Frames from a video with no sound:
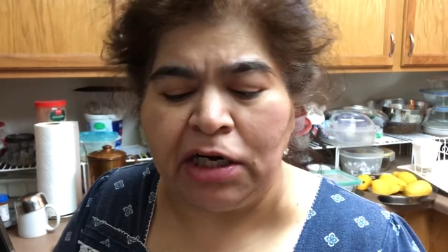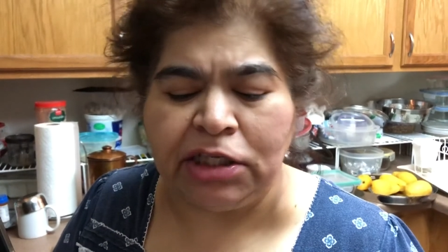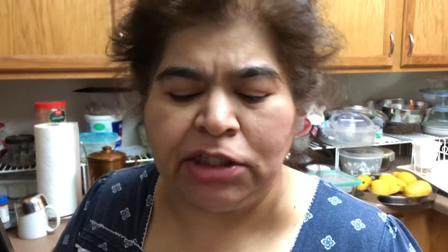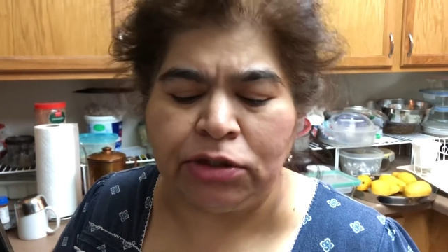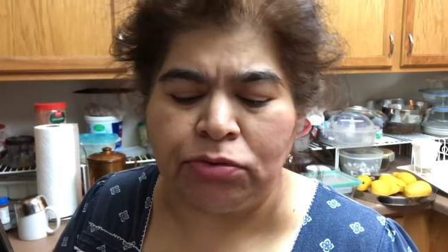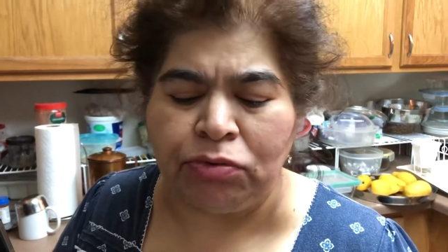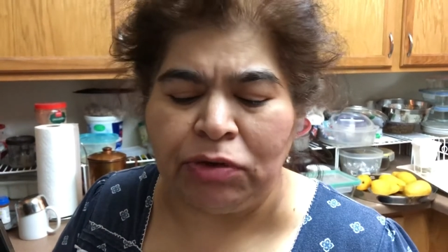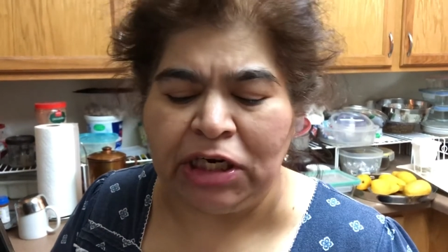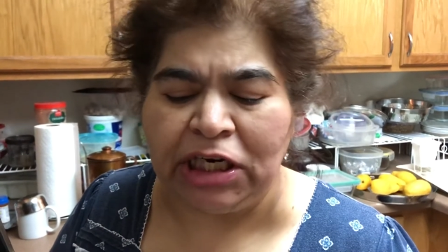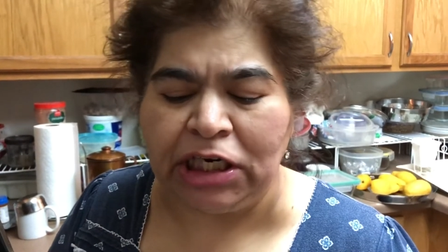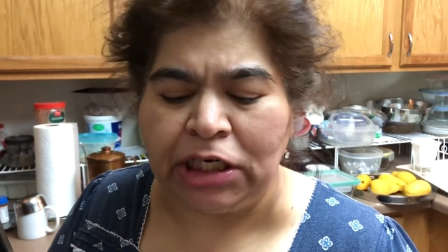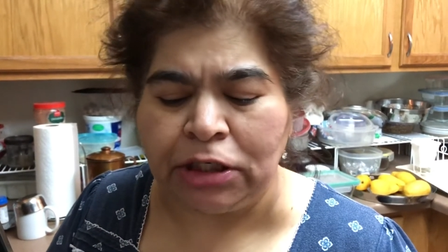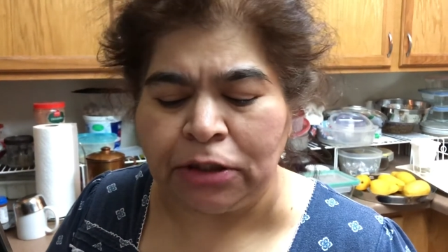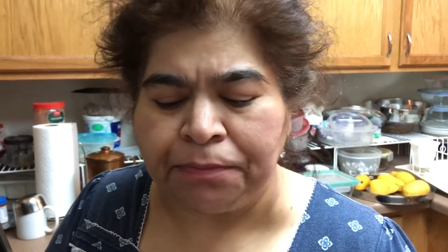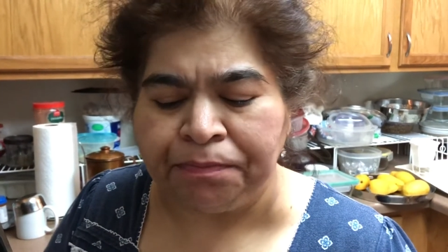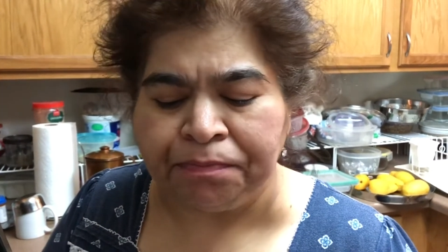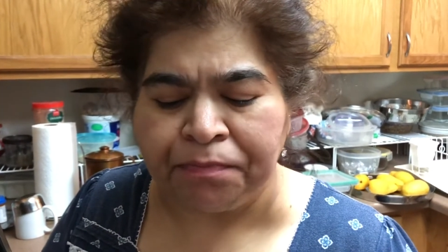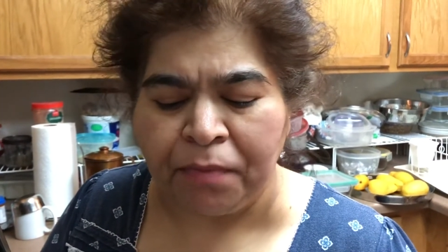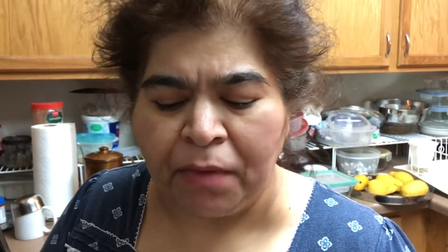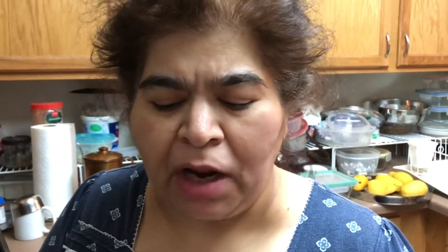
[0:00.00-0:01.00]
sweet.
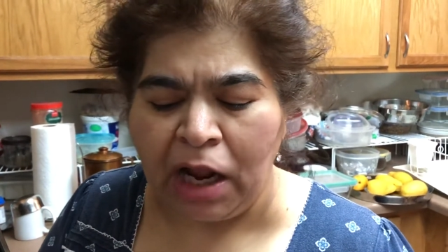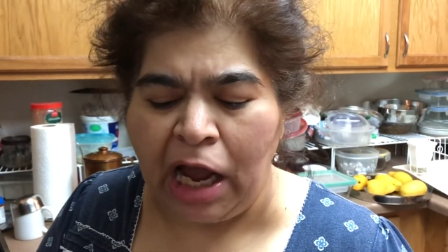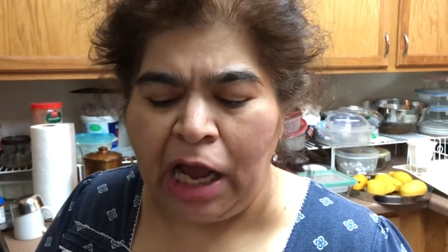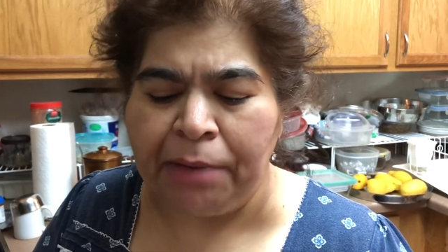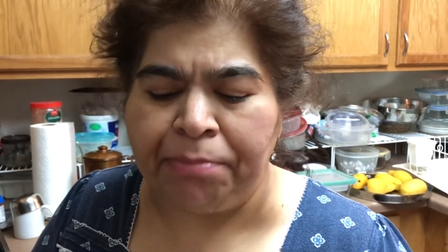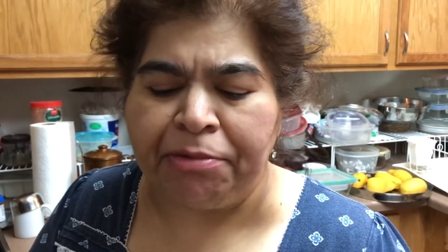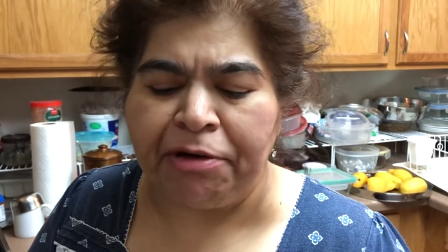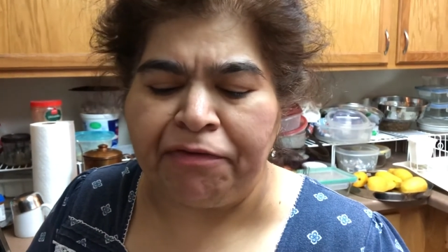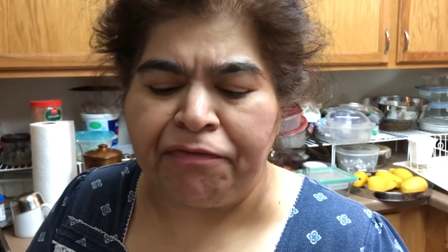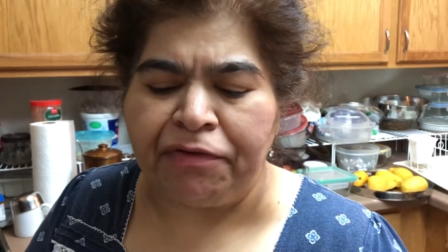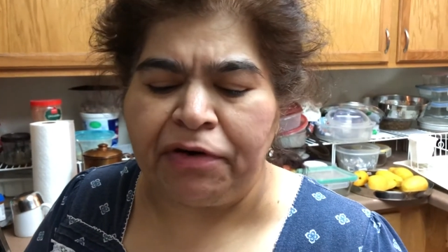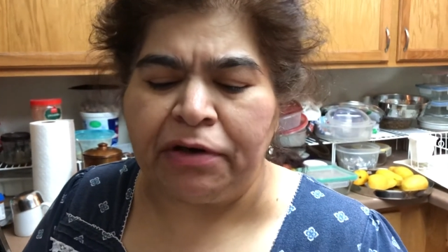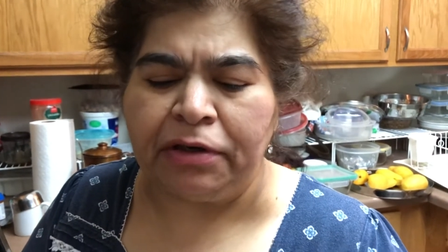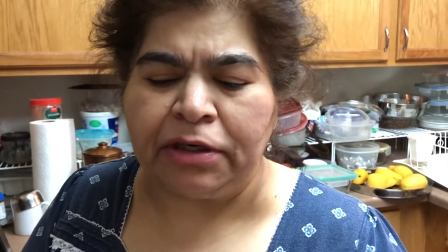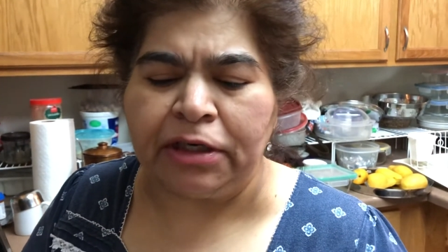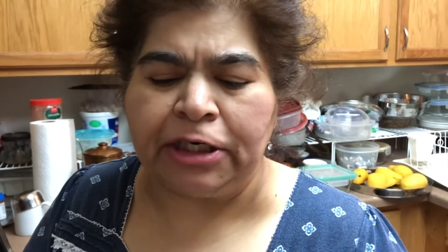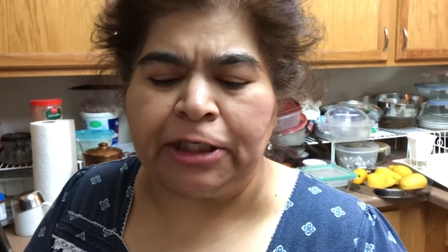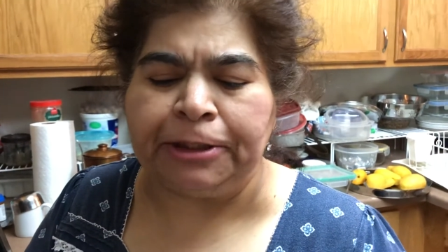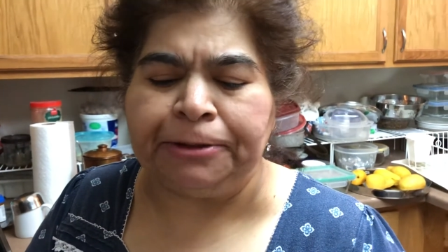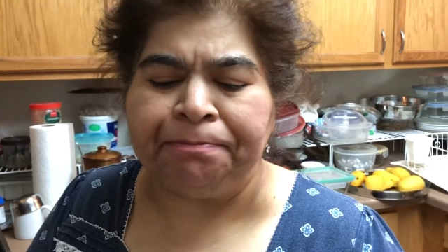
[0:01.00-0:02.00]
I
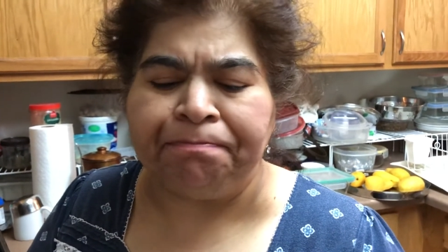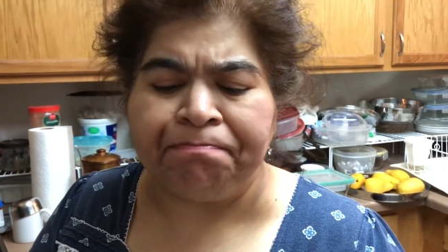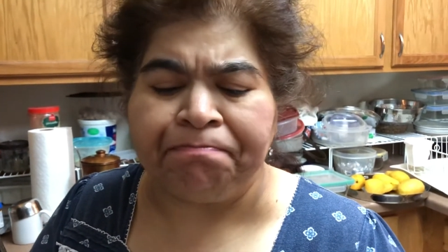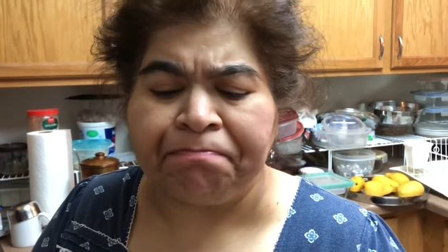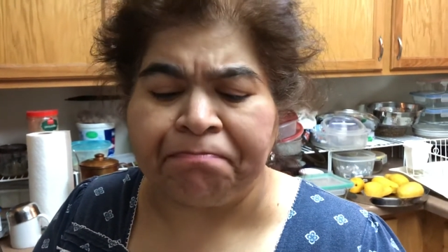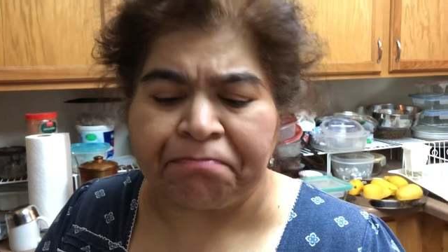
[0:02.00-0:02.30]
prefer